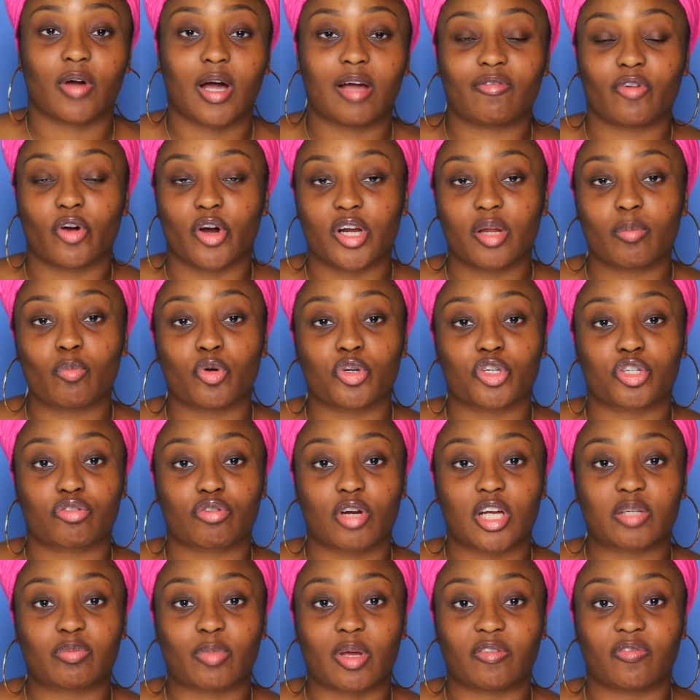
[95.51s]
I've already
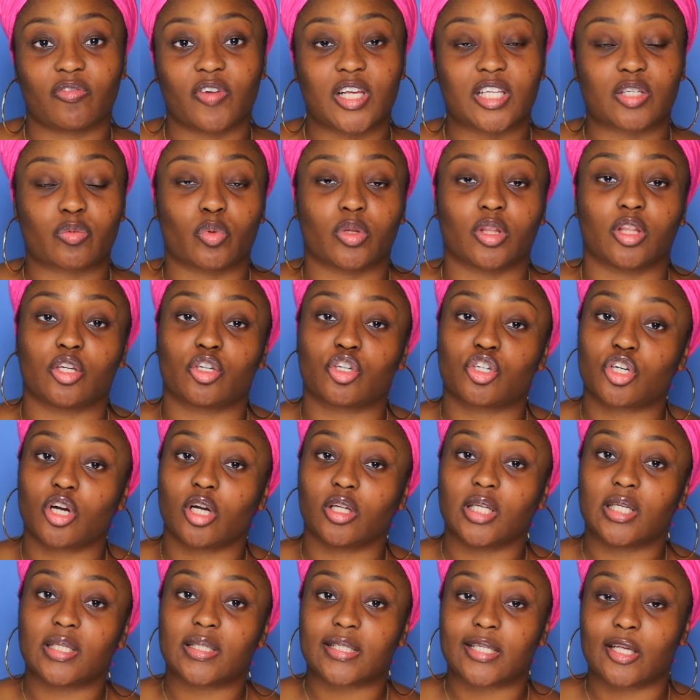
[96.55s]
moisturized my face with the
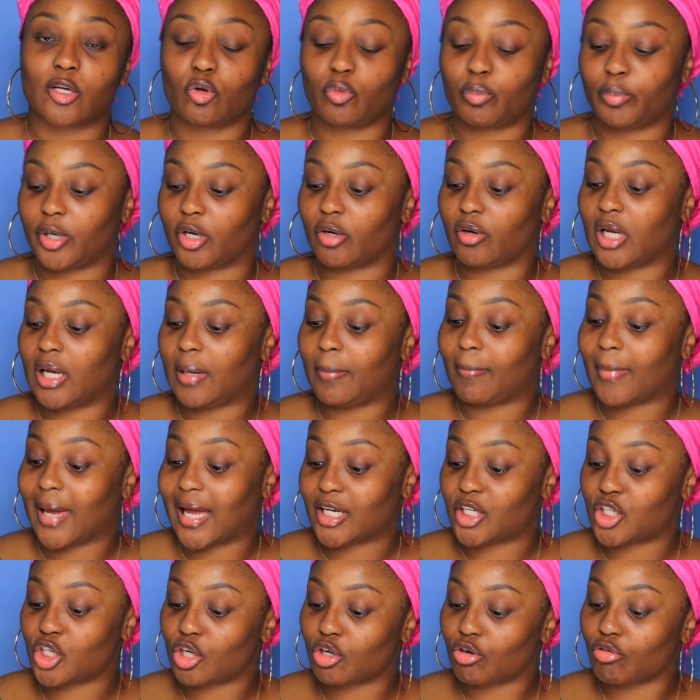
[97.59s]
Charlotte Tilbury
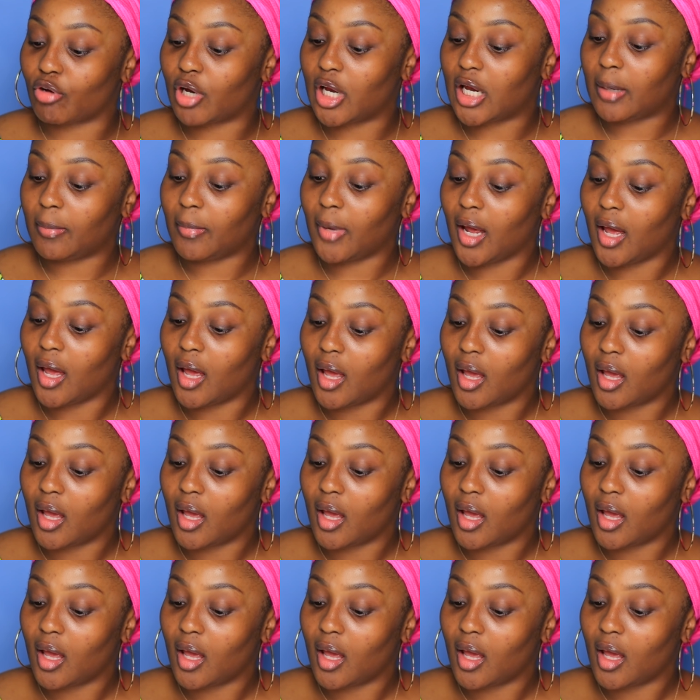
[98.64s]
Magic Cream.